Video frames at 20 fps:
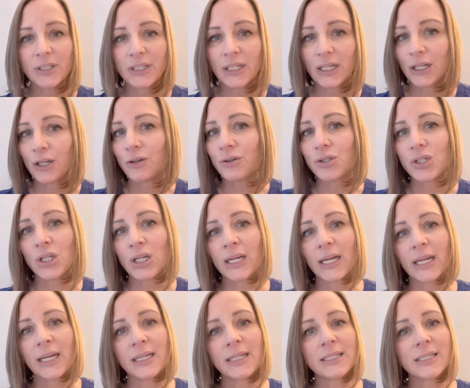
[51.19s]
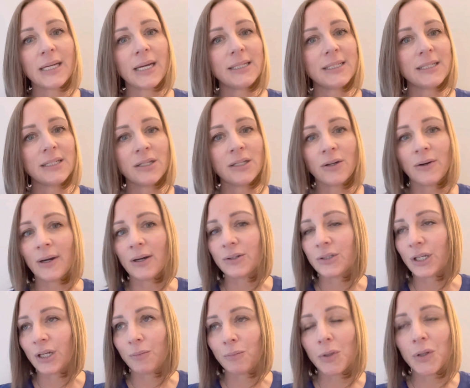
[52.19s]
negotiate. I didn't know how
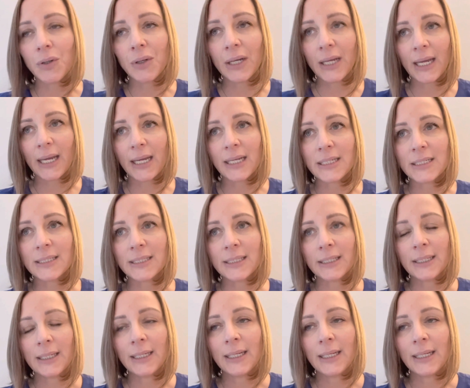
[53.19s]
to communicate.